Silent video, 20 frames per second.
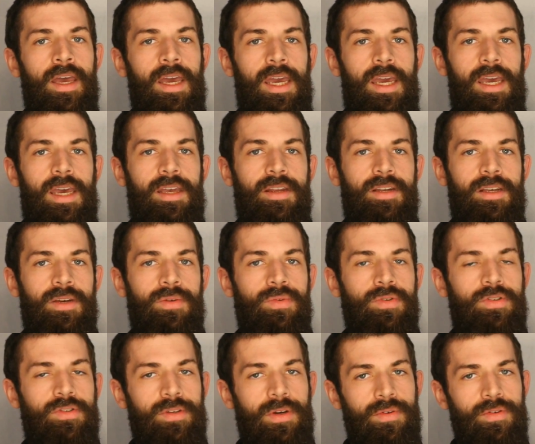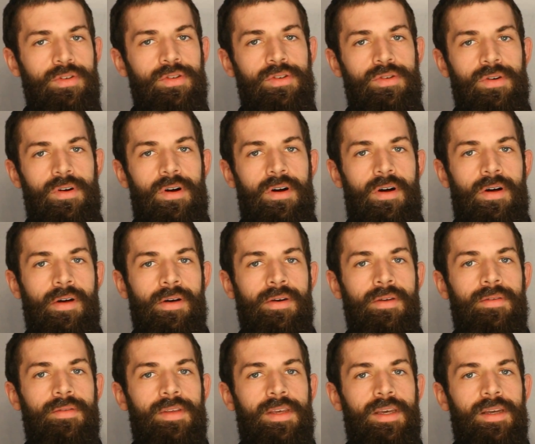And it was so
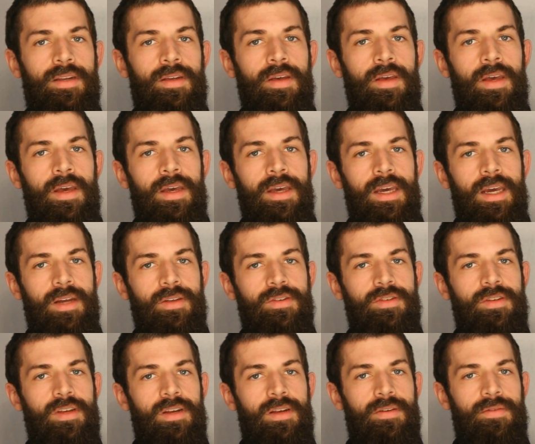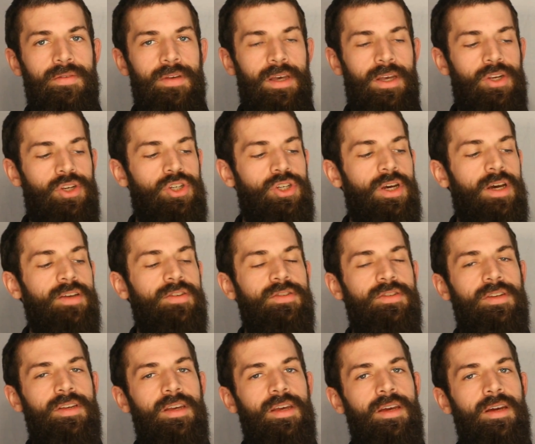strong that instead of
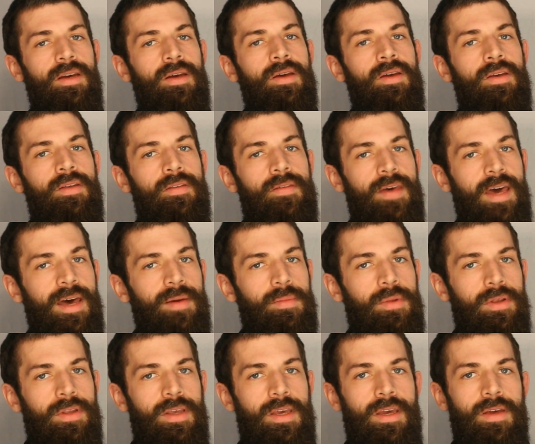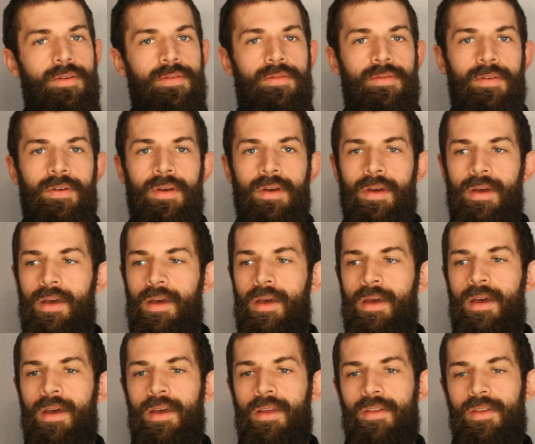adjusting that belief,
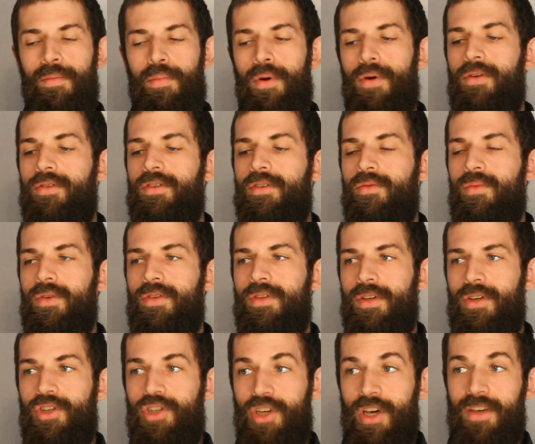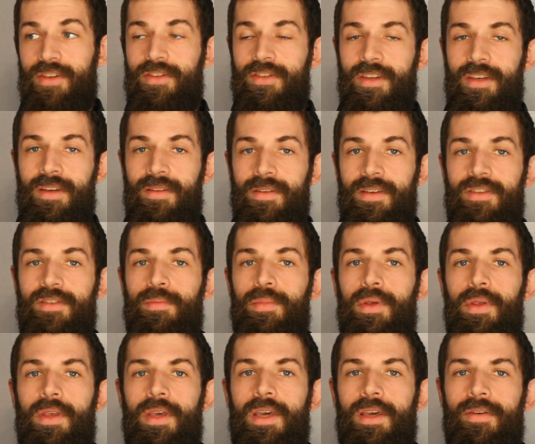the person was adjusting this
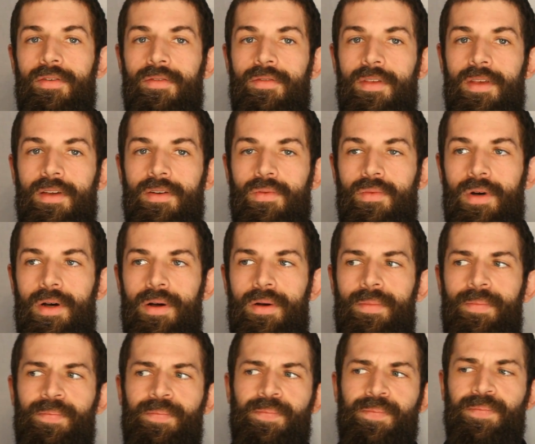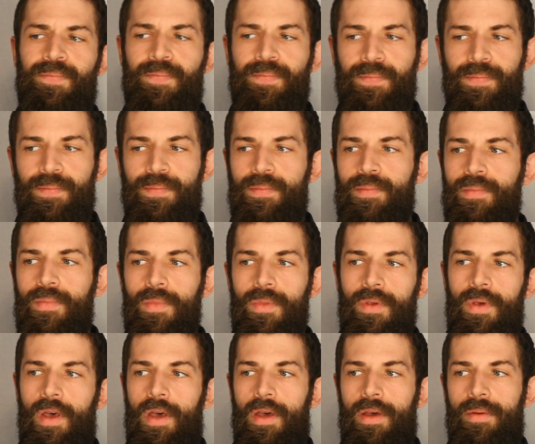belief that, well,
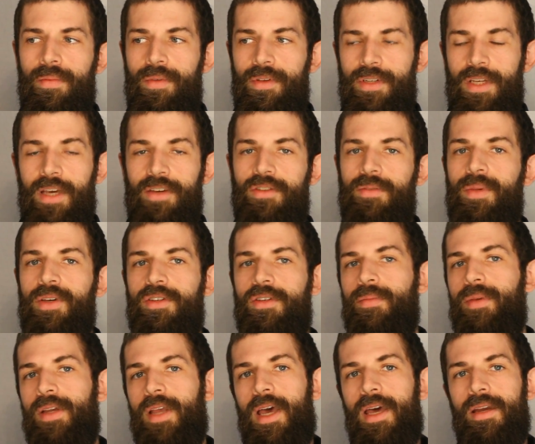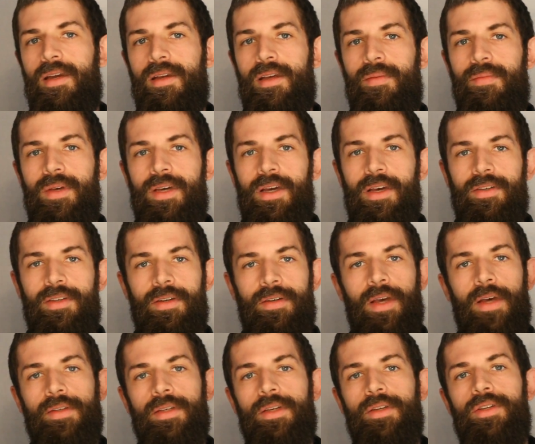the text must have been edited because it
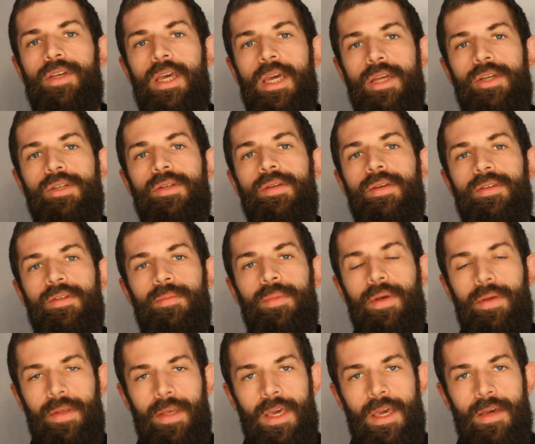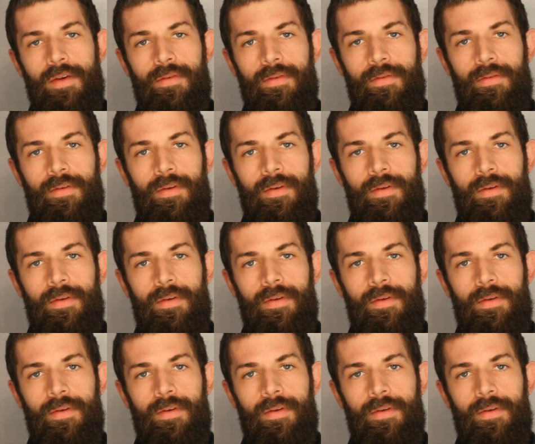doesn't teach this belief.